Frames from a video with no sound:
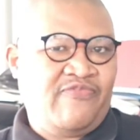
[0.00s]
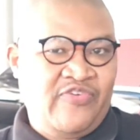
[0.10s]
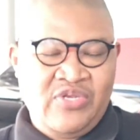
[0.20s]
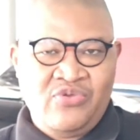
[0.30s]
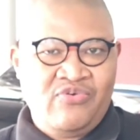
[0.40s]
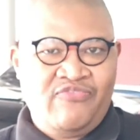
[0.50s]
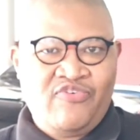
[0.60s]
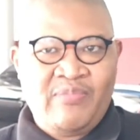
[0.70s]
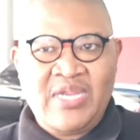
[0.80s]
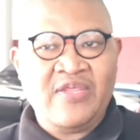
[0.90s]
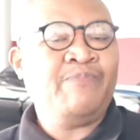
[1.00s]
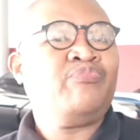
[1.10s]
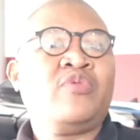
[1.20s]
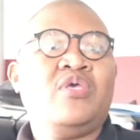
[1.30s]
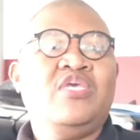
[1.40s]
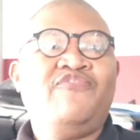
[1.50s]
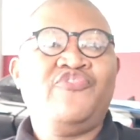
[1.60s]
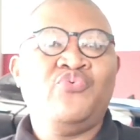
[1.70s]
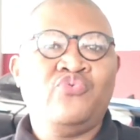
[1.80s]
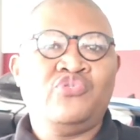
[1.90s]
value for money. If
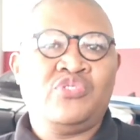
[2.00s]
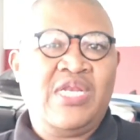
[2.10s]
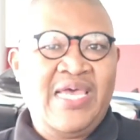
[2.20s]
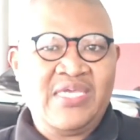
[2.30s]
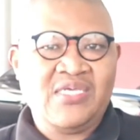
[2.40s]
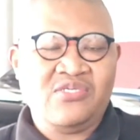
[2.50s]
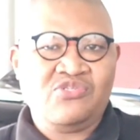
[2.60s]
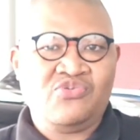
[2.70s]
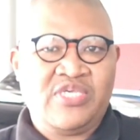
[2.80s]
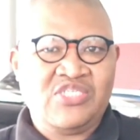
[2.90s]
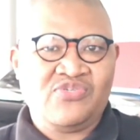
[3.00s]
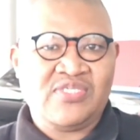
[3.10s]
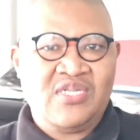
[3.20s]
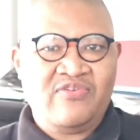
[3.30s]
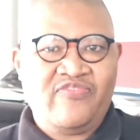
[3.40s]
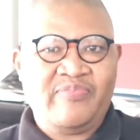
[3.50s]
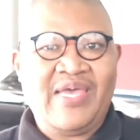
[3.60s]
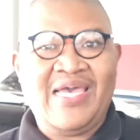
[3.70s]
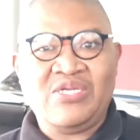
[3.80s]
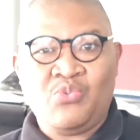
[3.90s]
you would like to get yourself
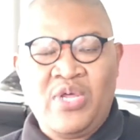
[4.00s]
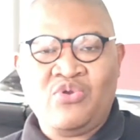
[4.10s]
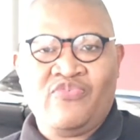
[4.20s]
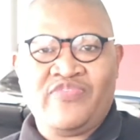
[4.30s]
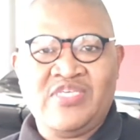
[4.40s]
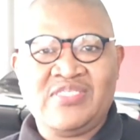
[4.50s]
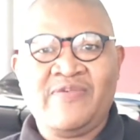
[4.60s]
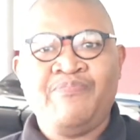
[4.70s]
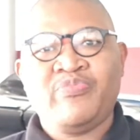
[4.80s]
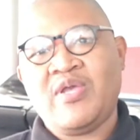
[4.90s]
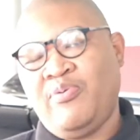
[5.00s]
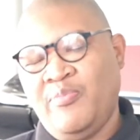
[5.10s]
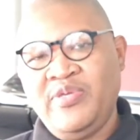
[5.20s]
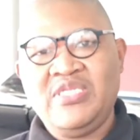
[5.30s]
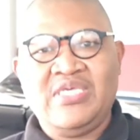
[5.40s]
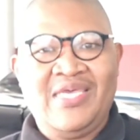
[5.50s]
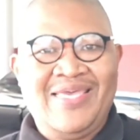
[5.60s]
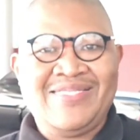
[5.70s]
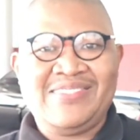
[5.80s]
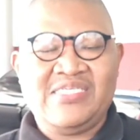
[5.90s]
behind one of these, pop in here
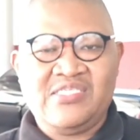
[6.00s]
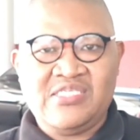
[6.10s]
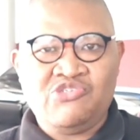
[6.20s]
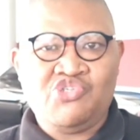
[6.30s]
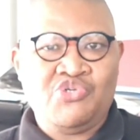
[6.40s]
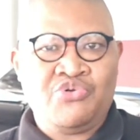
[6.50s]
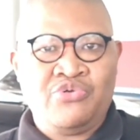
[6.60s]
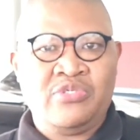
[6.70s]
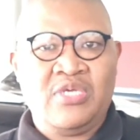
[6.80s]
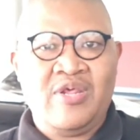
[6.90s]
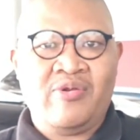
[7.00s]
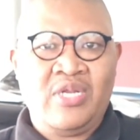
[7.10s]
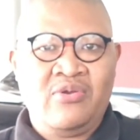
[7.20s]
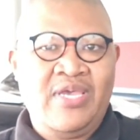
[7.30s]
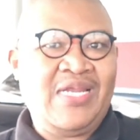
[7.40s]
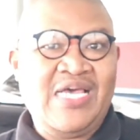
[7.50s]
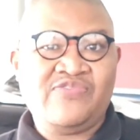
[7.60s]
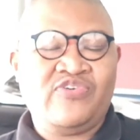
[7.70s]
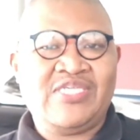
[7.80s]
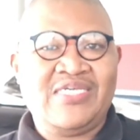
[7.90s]
at Centurion, Renault, and
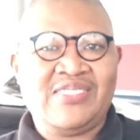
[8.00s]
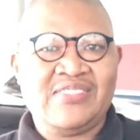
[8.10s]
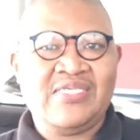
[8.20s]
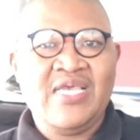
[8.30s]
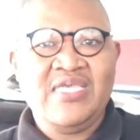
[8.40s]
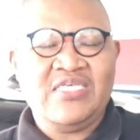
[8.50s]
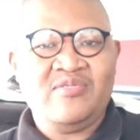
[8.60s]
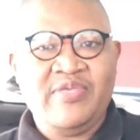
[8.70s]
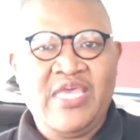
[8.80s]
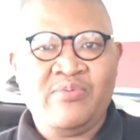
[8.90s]
ask for Titus. He'll be